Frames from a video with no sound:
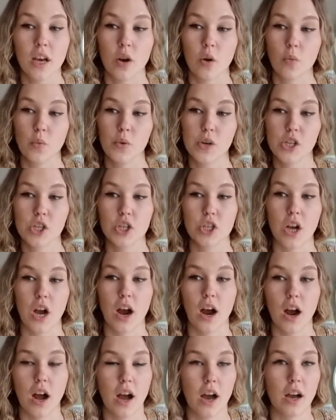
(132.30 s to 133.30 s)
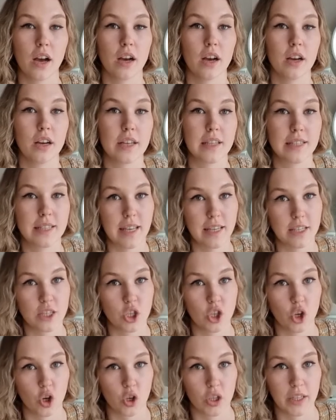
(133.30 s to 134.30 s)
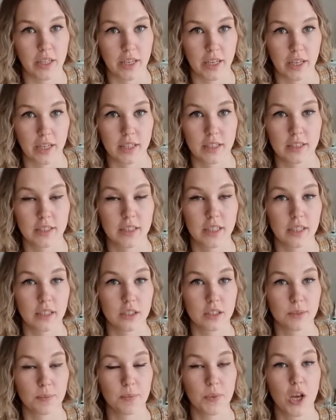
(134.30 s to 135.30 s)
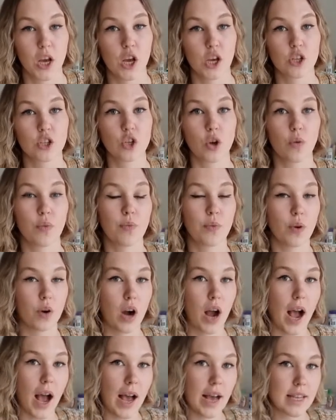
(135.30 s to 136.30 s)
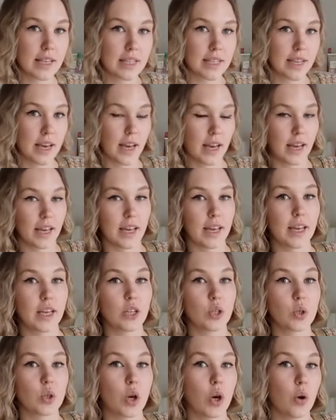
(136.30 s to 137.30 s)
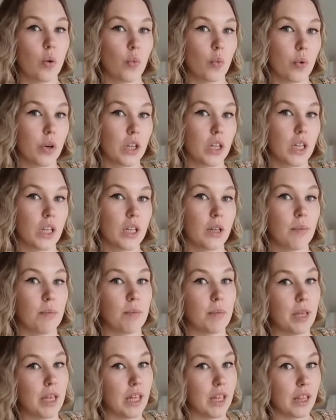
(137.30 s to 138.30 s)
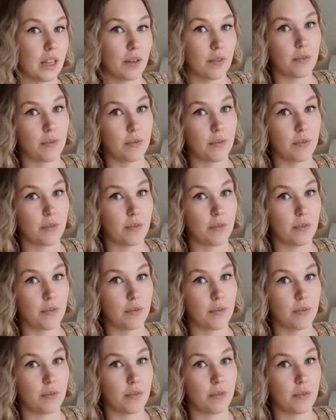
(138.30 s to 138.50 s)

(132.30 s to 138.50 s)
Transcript: which are assessing your clinical skills. So for us, it will be the